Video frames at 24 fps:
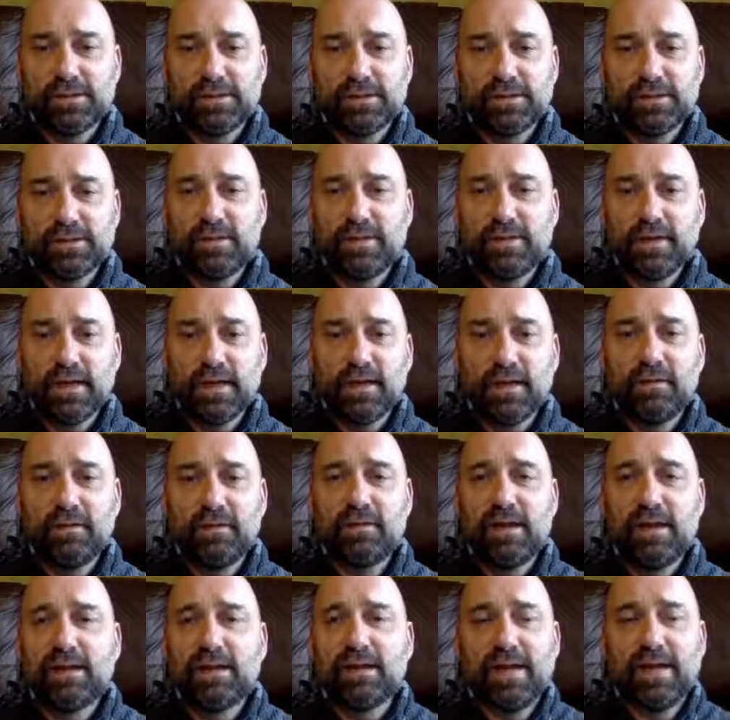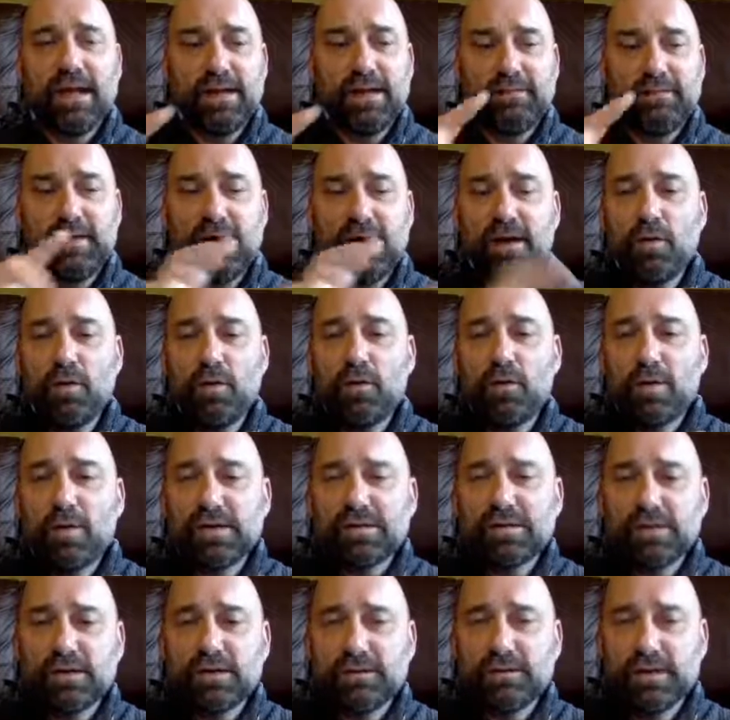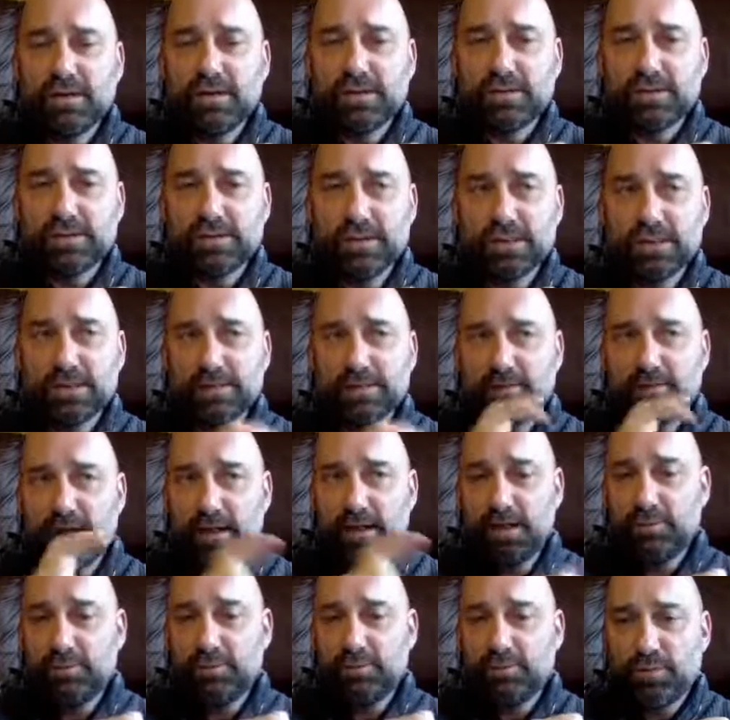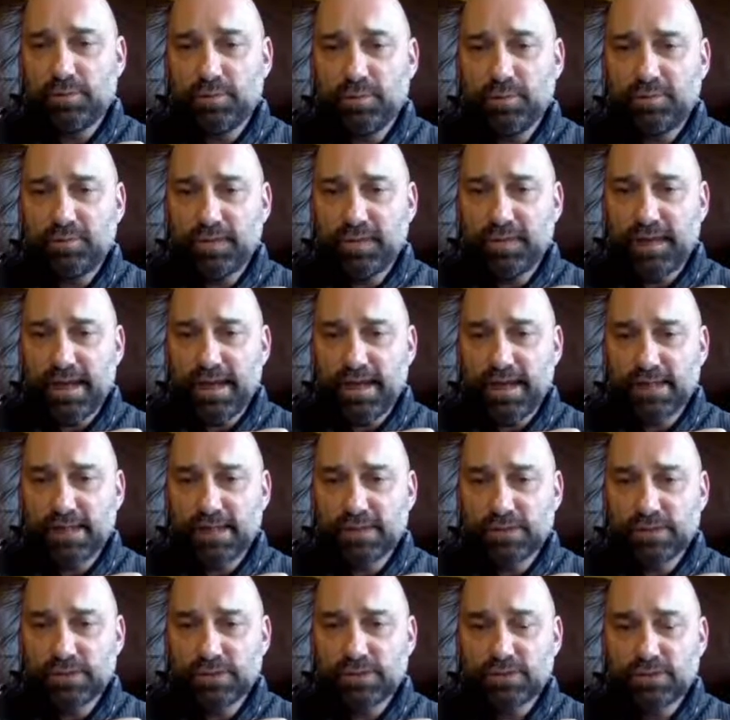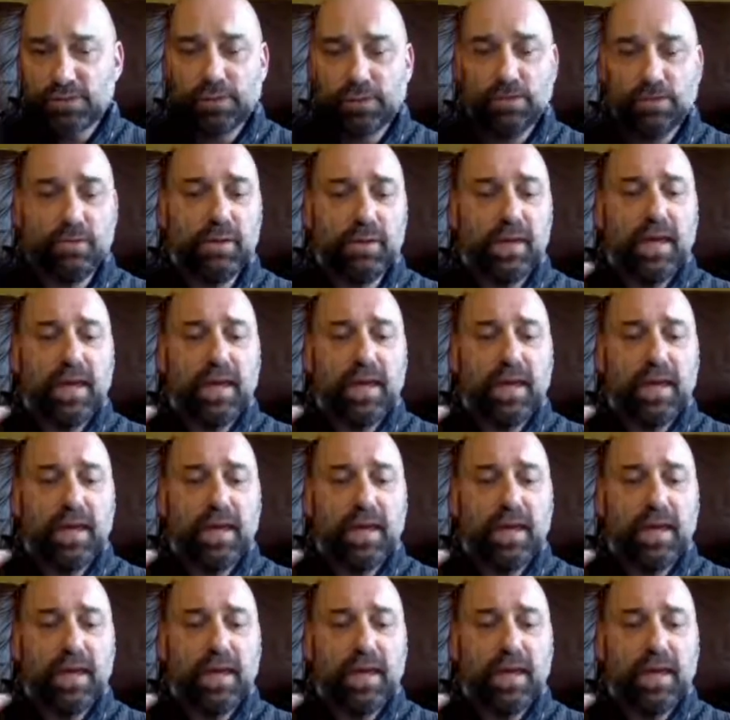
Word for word: So you can go, okay, if I call myself useless, if I can prove that that isn't true,